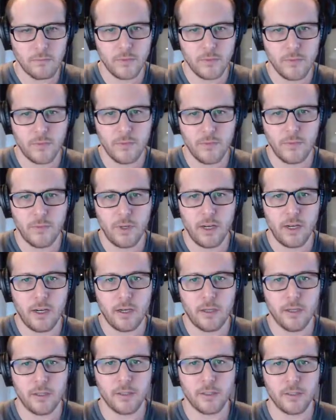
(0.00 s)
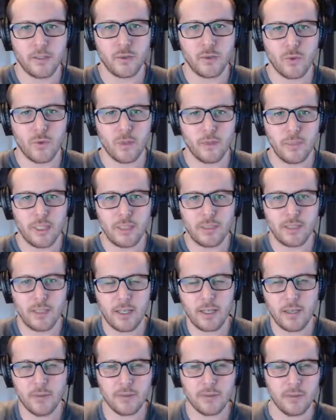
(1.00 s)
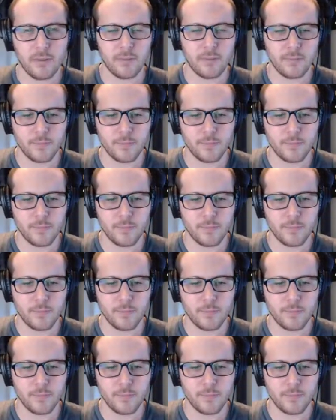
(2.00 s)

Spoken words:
to our Coinbase account.